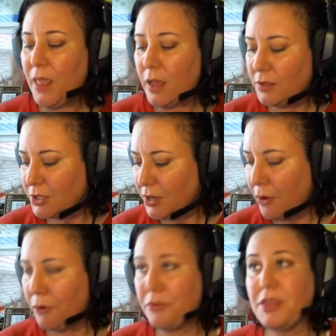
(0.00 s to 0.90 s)
So
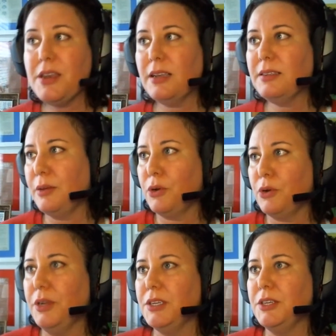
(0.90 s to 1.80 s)
the next thing we're
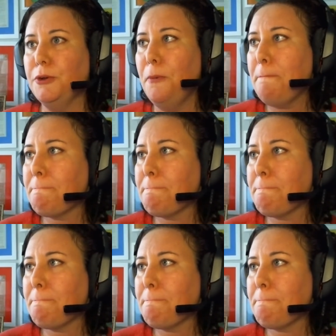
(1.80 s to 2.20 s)
going to do